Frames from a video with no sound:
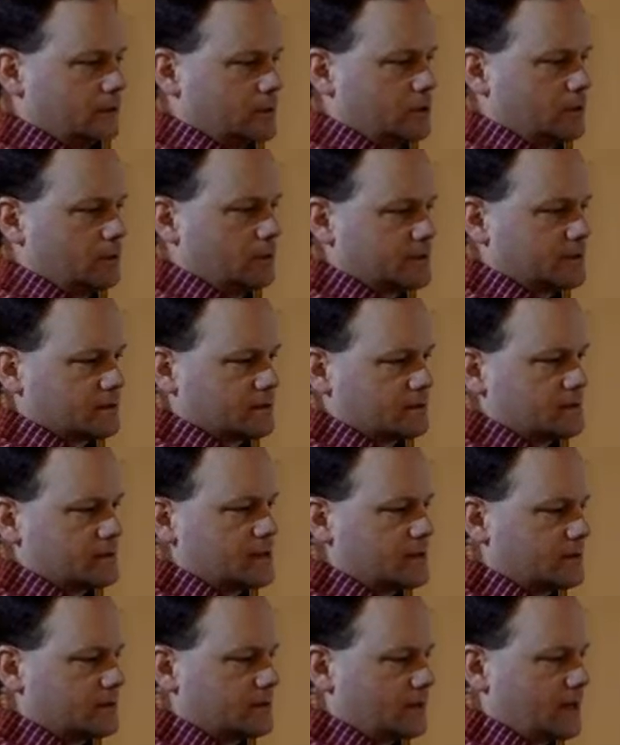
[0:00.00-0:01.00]
2 plus
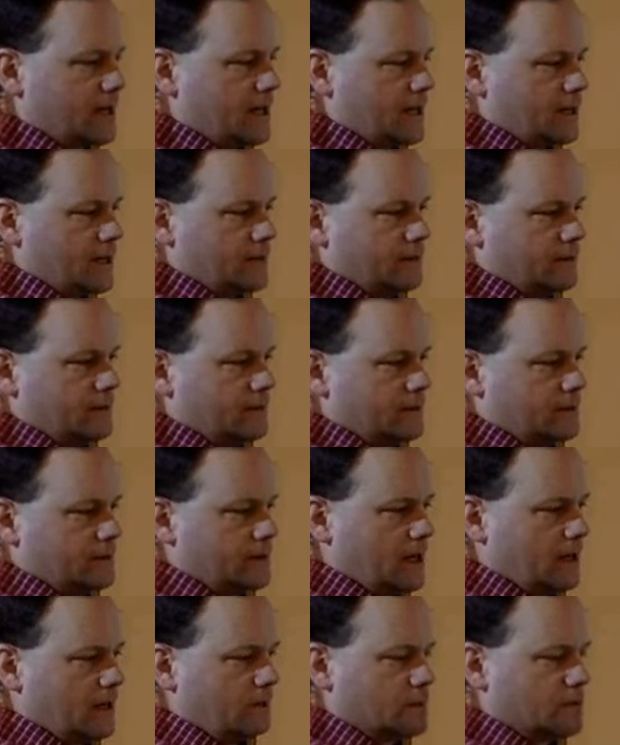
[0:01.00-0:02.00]
3 is 5.
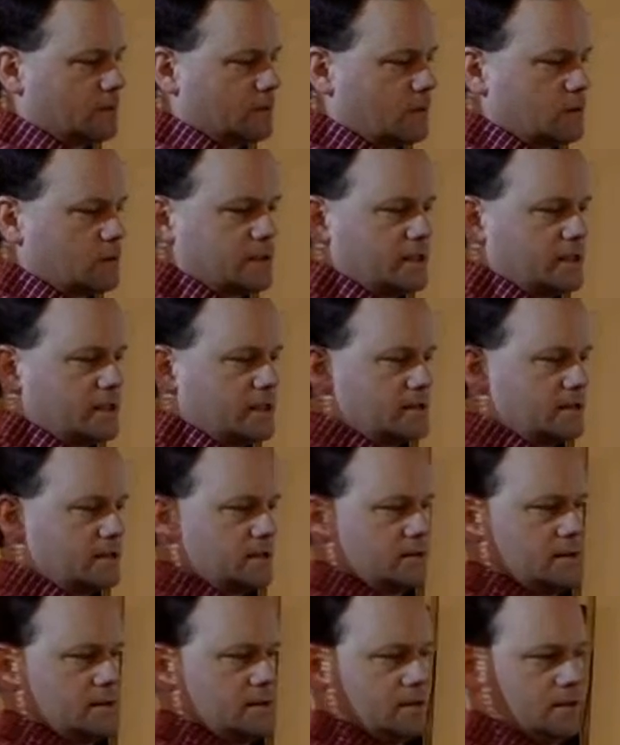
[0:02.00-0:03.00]
9 plus 14
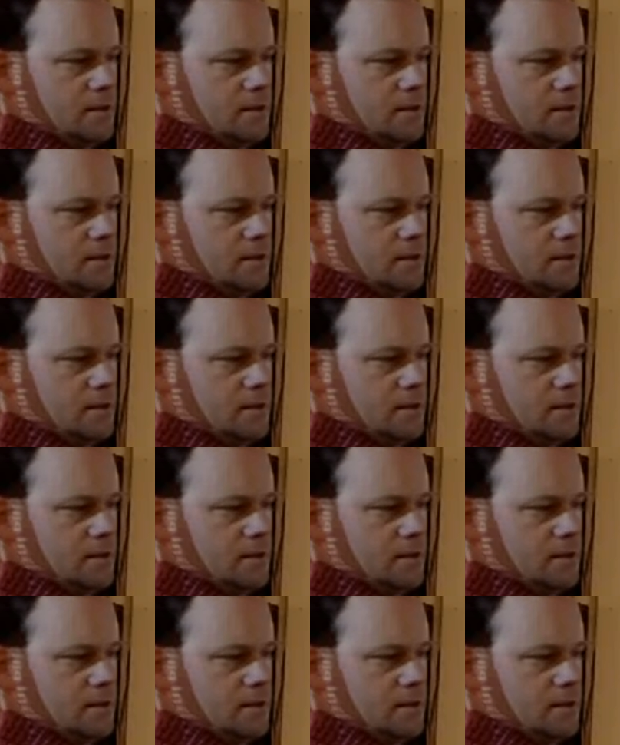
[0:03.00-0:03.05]
is